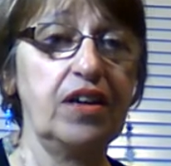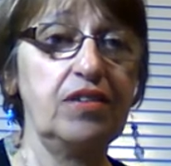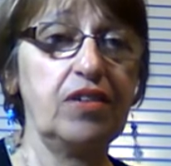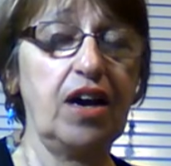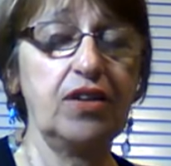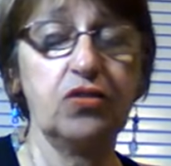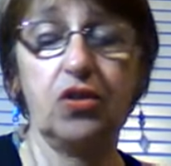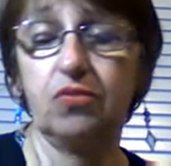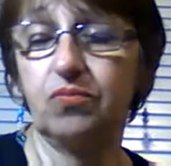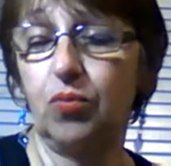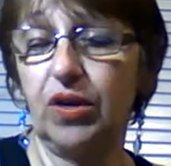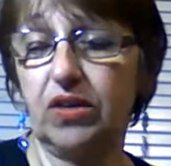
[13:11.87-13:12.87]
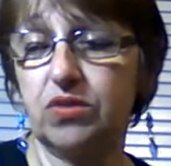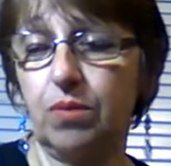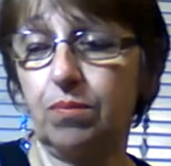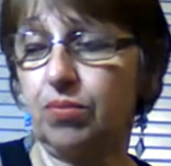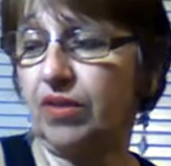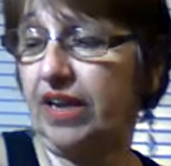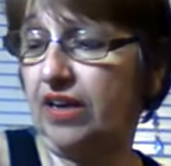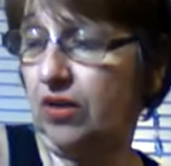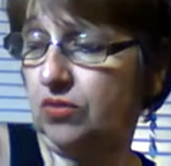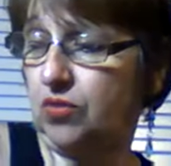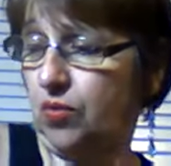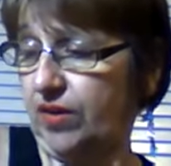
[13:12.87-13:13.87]
I don't know what else I'm planning
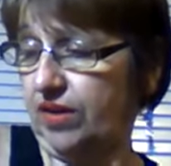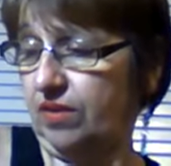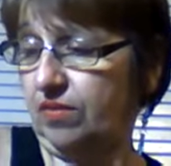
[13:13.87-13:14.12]
on doing.